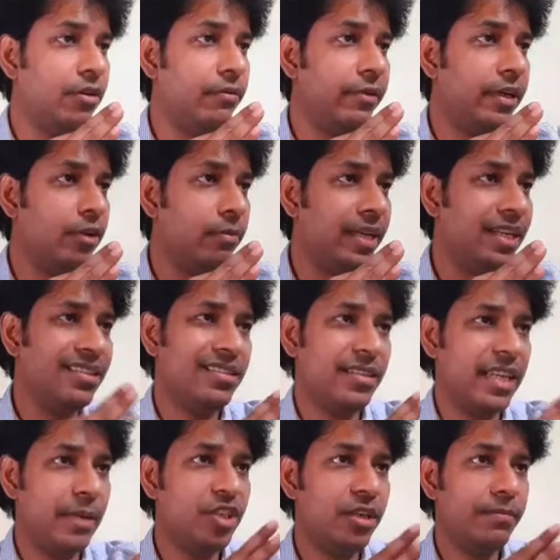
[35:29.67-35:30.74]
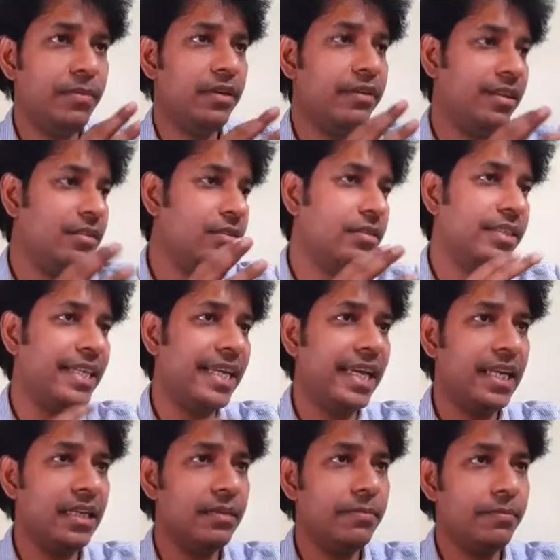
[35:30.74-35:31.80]
Namecheap runs sale
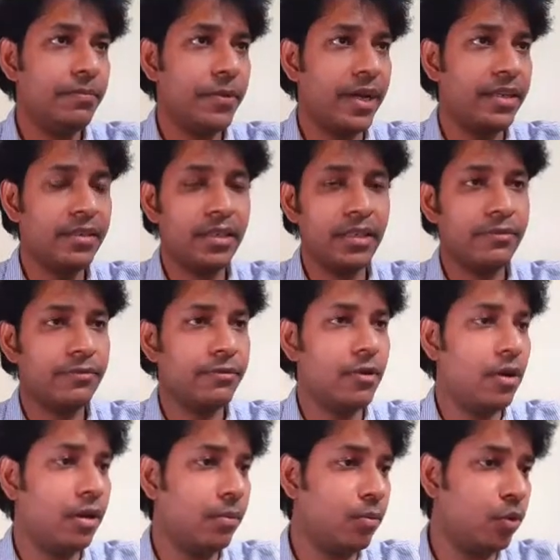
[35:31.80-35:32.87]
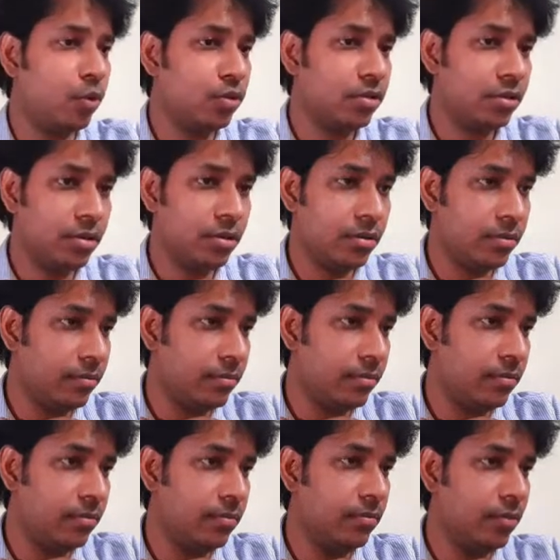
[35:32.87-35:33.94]
prices almost
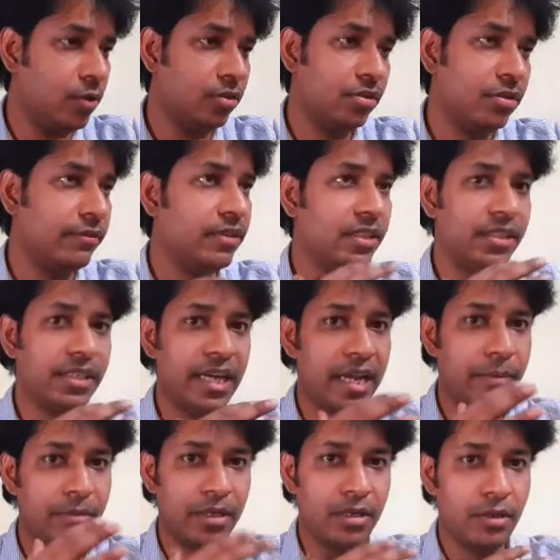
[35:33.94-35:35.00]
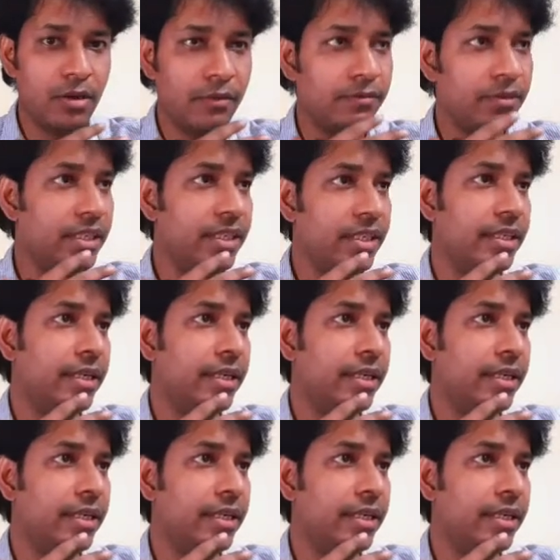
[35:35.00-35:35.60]
most of the time of the year.